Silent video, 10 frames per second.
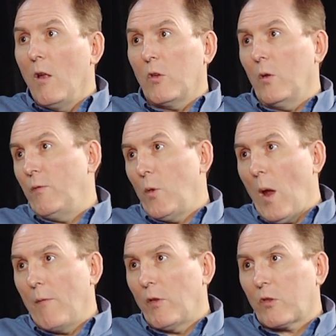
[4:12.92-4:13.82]
So if you
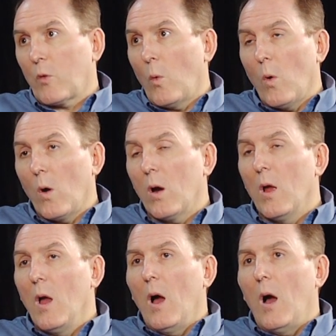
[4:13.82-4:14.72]
have a score
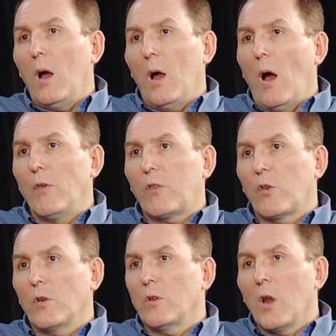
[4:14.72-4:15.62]
uh, of a
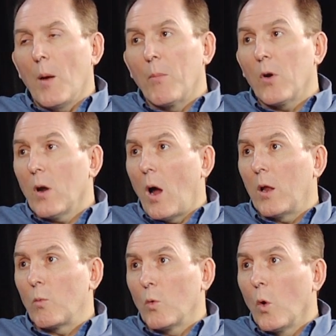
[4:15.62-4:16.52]
certain number
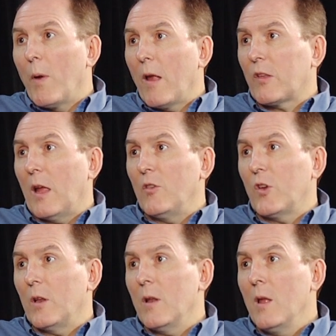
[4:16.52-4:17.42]
on a rule-based
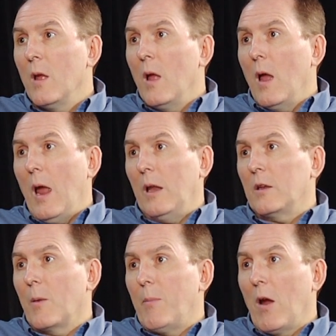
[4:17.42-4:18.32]
engine,
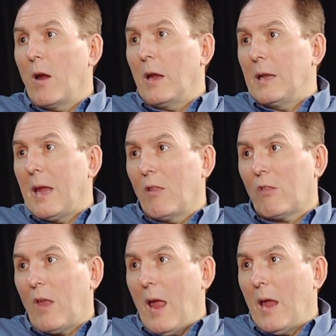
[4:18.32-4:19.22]
and comparing it
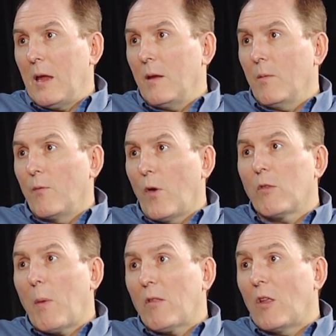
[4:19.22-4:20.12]
against a, a
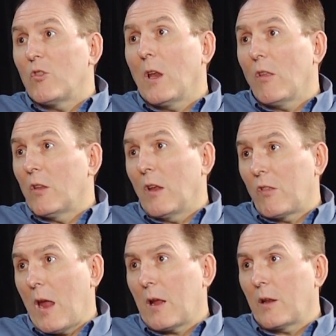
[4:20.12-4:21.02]
phrase-based engine isn't
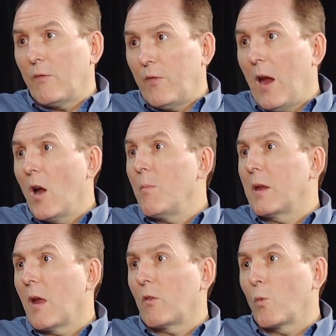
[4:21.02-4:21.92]
exactly fair
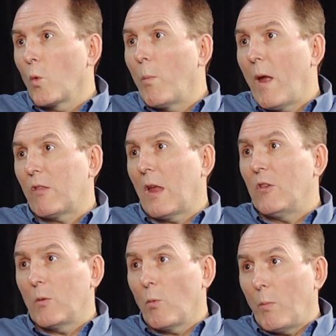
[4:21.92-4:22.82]
because the rule-based
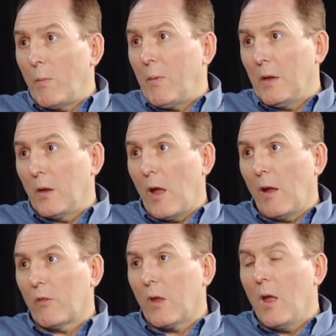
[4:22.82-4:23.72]
engine will be
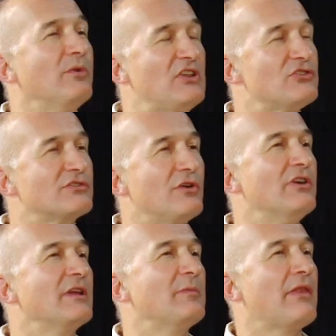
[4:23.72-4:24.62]
penalized. Which
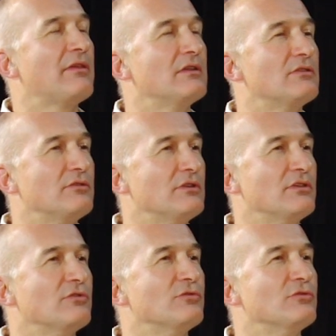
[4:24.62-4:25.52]
scoring method do you
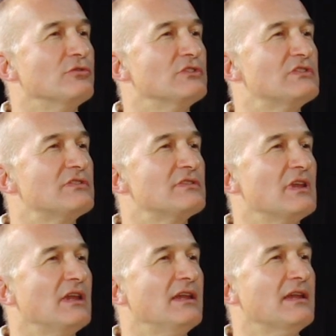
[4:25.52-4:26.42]

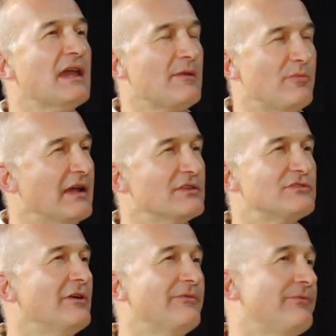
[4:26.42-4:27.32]
use uh, at
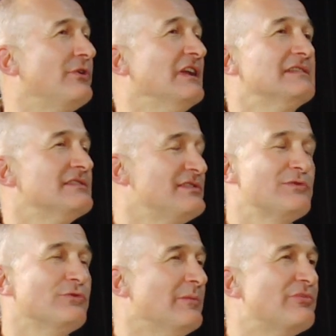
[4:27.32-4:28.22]
Microsoft, for
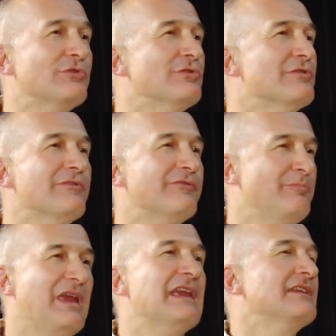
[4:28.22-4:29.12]
instance, to
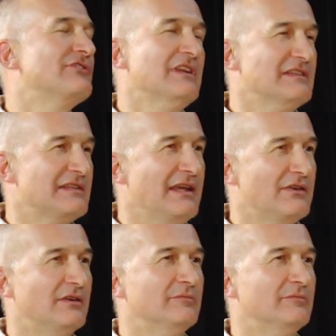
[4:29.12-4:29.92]
improve Bing Translator?